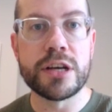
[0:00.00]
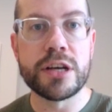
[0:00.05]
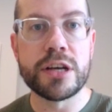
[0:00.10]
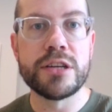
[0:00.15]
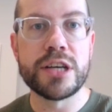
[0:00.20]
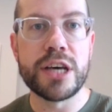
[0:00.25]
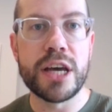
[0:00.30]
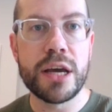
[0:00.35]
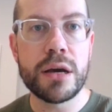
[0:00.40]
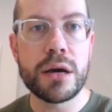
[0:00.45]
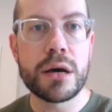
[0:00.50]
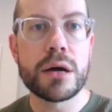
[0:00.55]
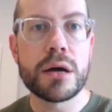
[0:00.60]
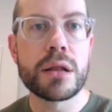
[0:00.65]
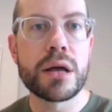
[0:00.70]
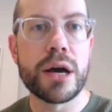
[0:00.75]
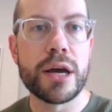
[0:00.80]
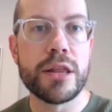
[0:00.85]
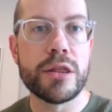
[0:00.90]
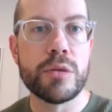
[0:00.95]
and to
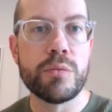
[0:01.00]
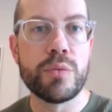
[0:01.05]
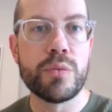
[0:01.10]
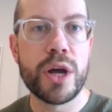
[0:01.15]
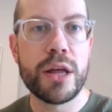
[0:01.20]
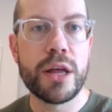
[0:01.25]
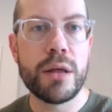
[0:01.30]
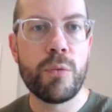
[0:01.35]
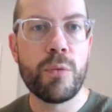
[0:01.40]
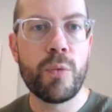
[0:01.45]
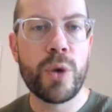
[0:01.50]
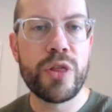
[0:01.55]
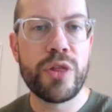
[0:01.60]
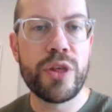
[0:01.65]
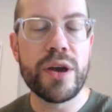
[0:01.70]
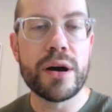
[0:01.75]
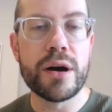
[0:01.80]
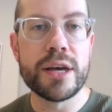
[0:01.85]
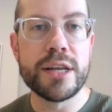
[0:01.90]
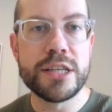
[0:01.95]
inculcate them with
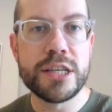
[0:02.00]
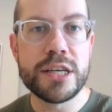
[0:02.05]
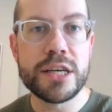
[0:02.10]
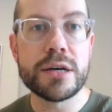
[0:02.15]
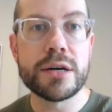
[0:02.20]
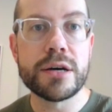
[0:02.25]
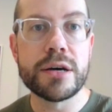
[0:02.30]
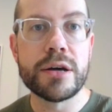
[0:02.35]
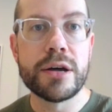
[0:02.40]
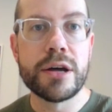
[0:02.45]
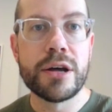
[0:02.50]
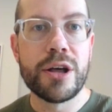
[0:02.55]
the idea